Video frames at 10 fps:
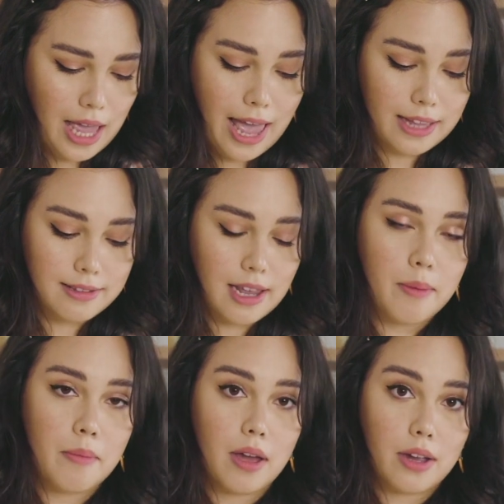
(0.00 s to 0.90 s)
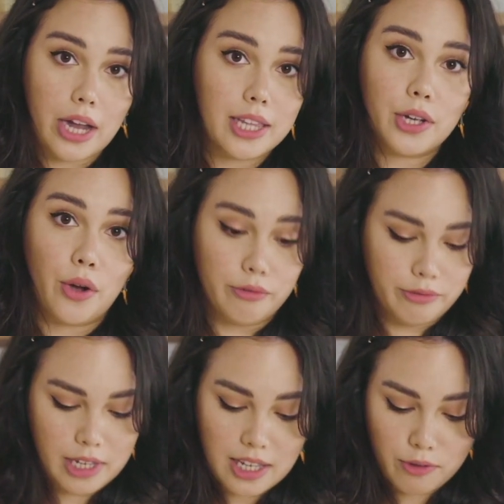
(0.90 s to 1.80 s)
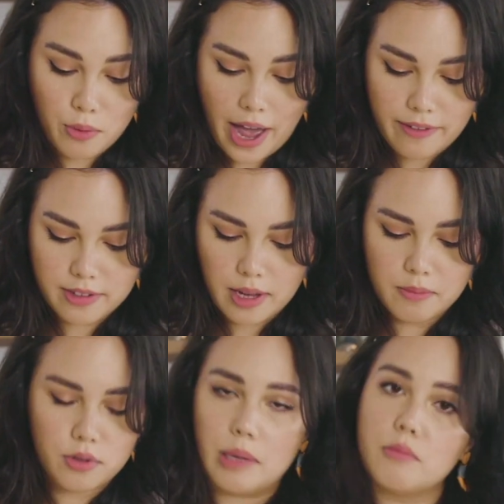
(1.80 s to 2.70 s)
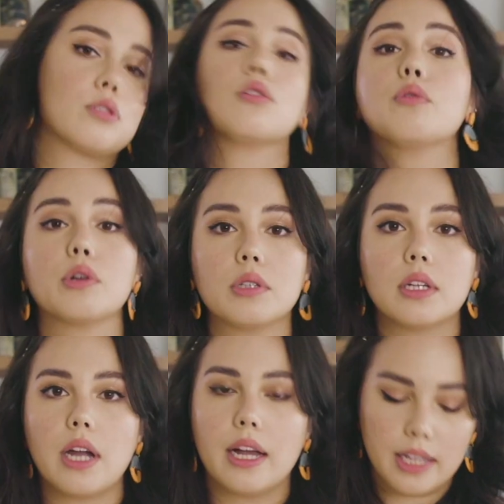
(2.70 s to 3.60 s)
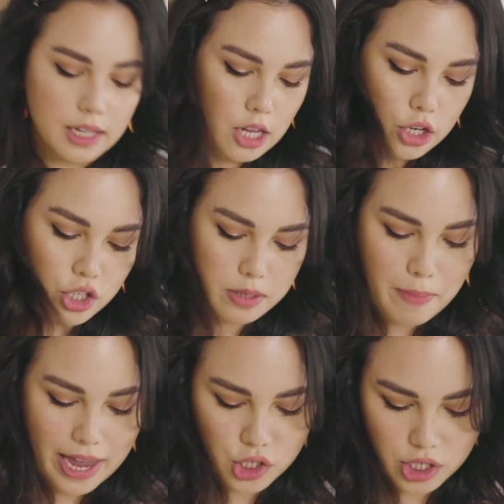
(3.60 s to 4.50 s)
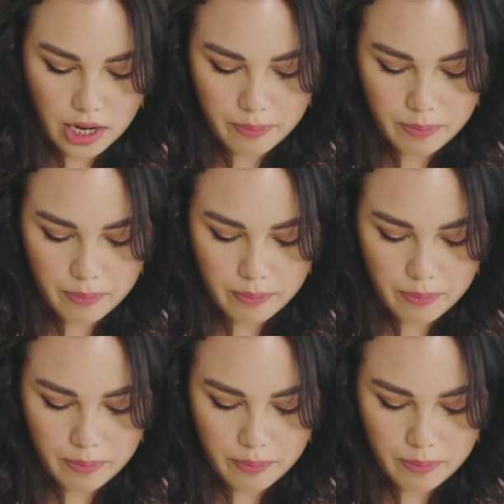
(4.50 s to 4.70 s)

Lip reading: add some garlic confit if you have some slow roasted garlic. Just mash it